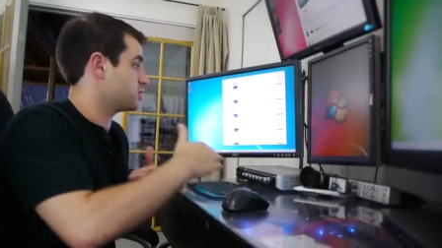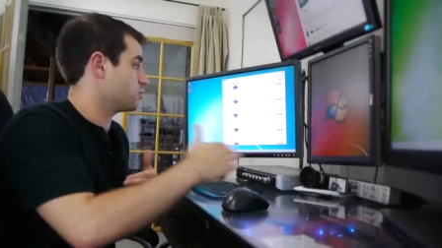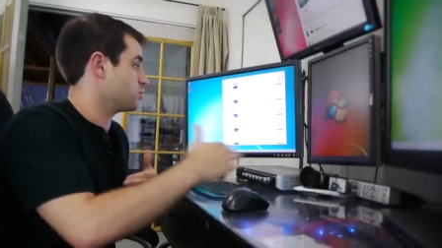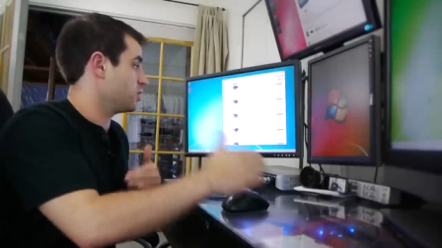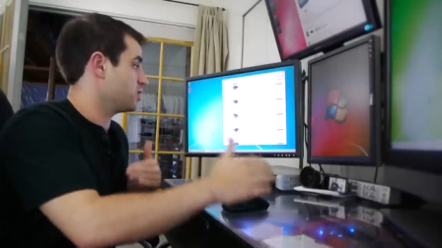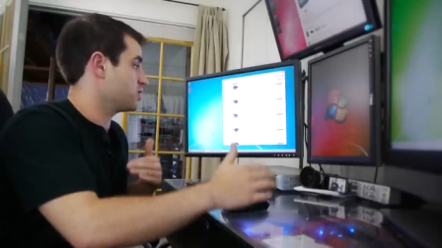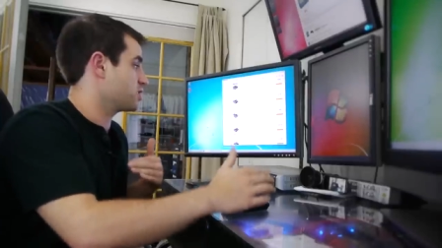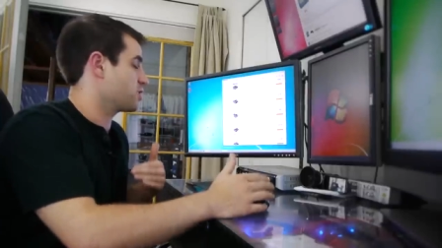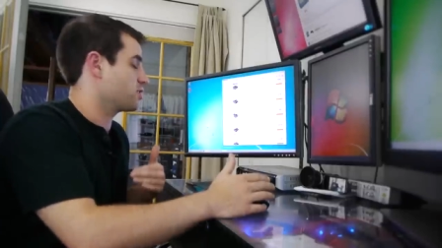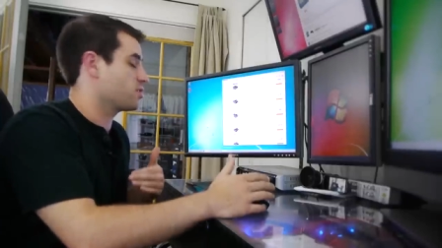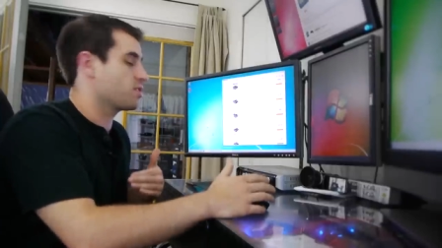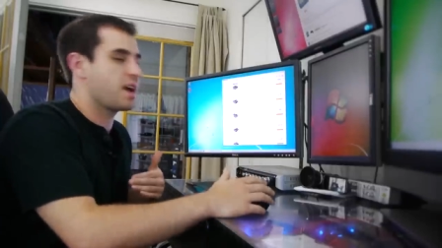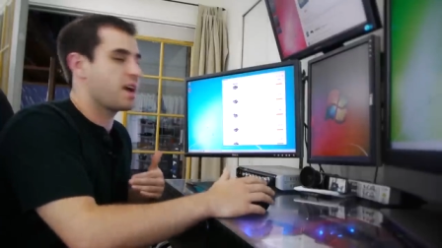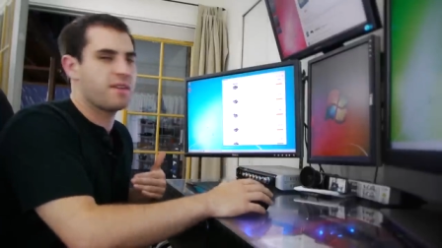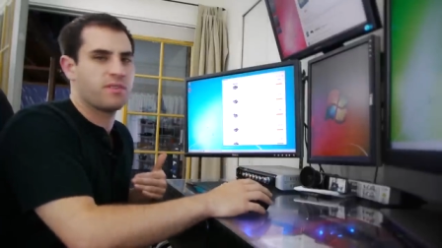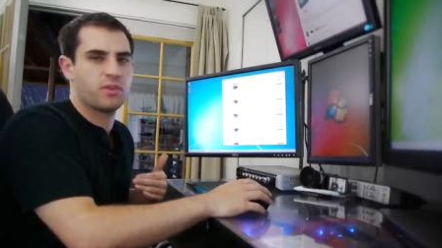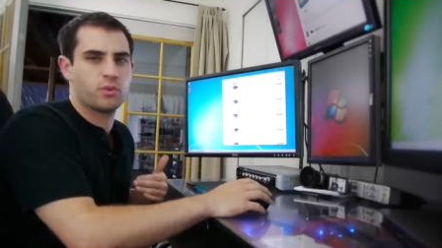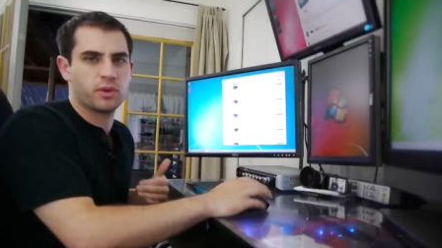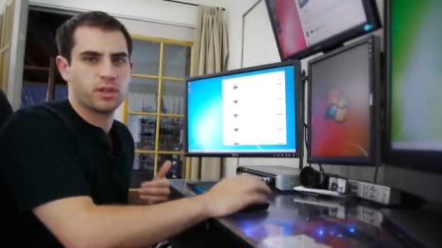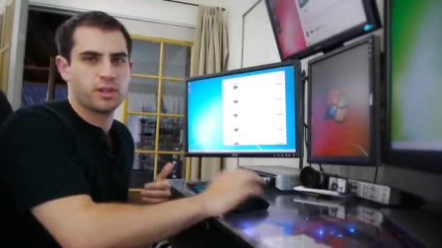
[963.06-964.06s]
to each other. I
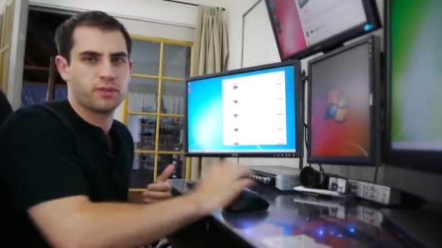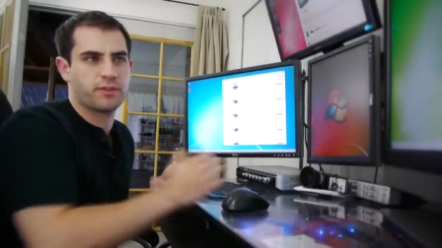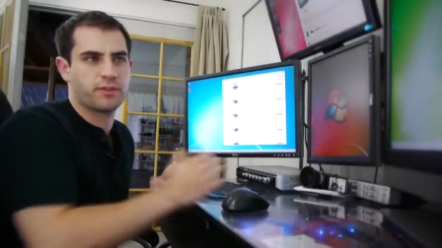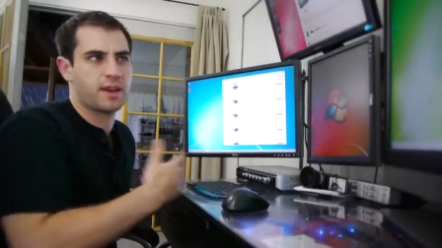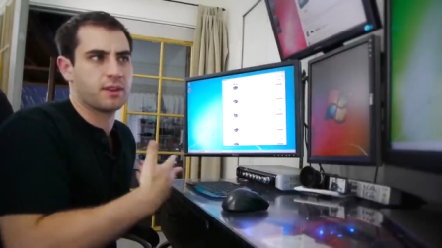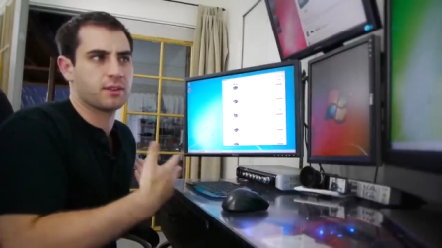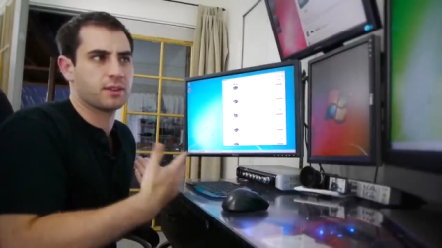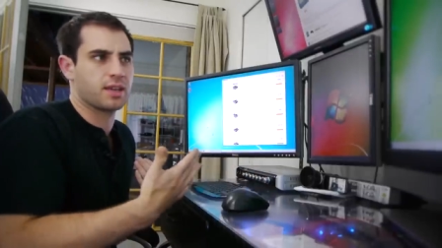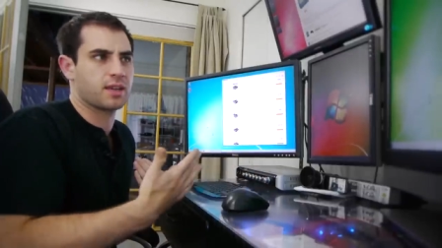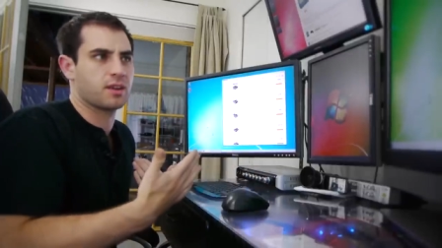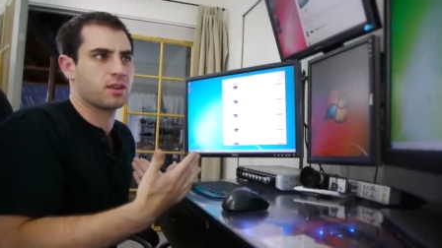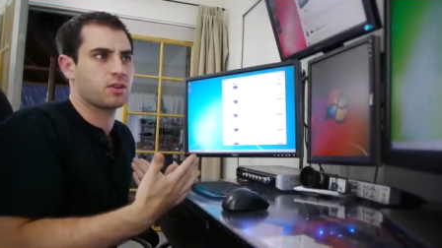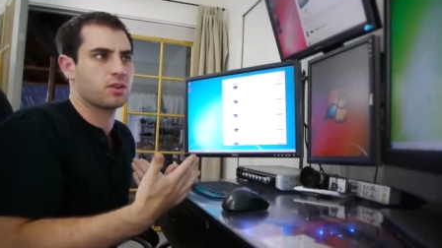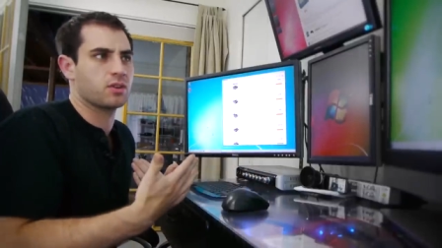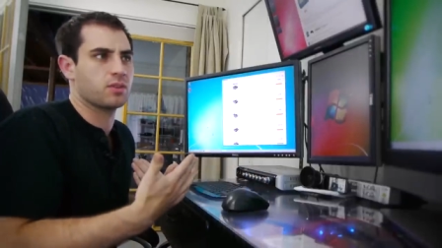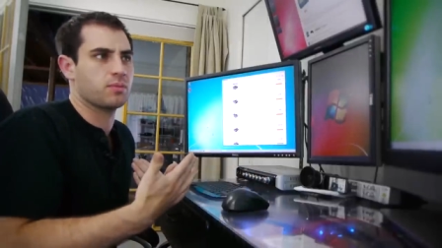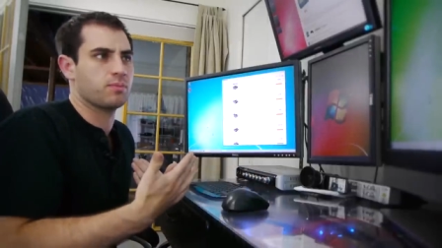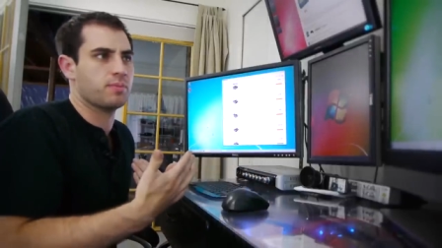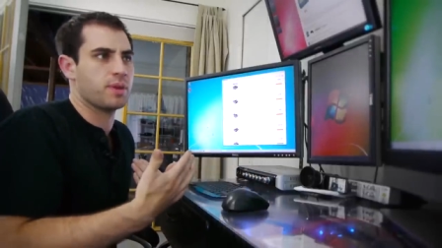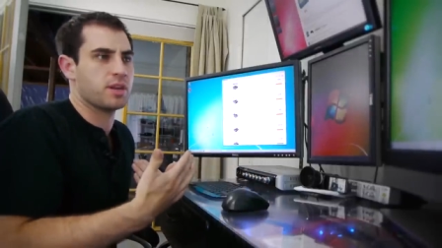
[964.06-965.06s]
haven't really found like a
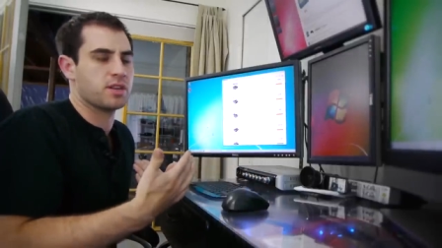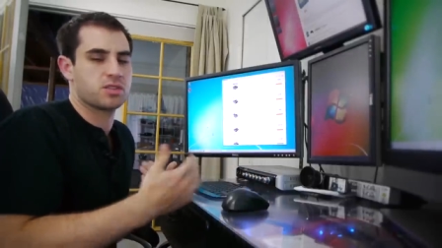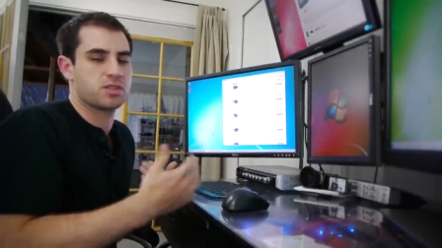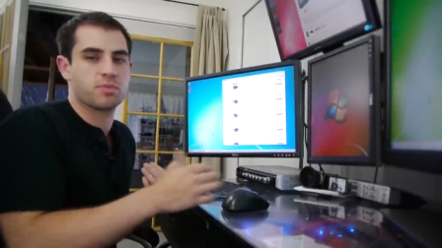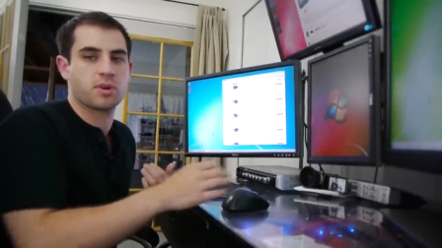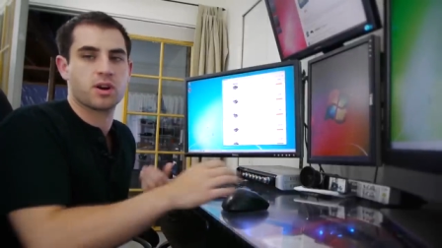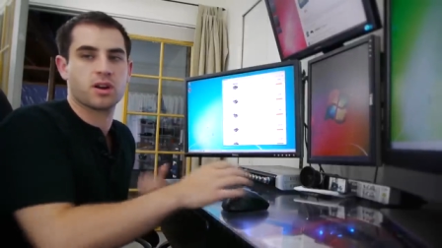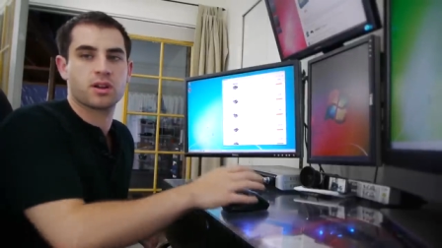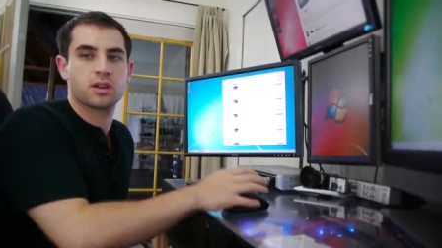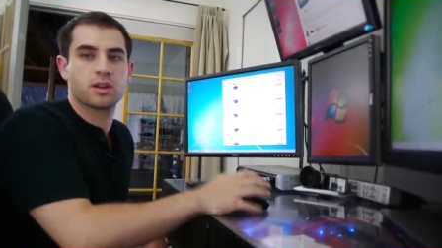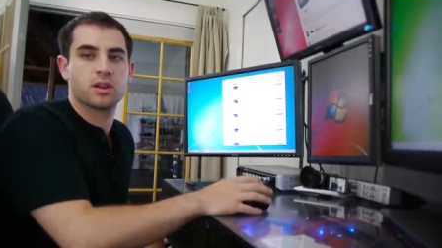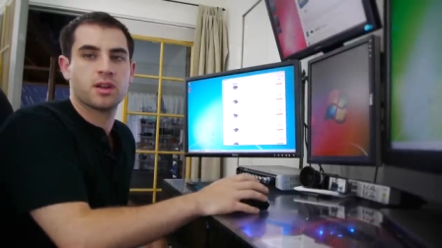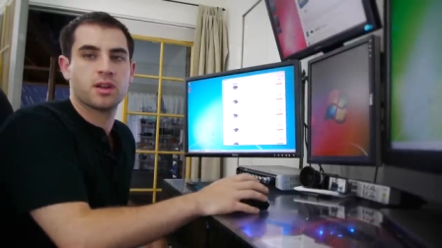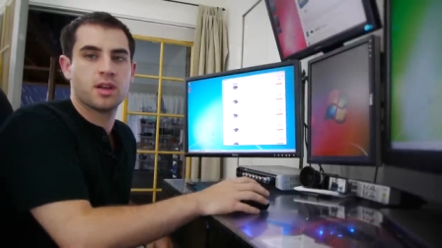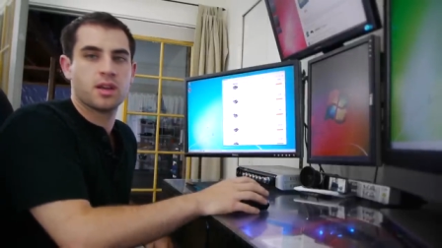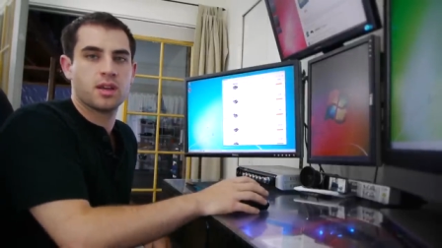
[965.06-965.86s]
good benchmark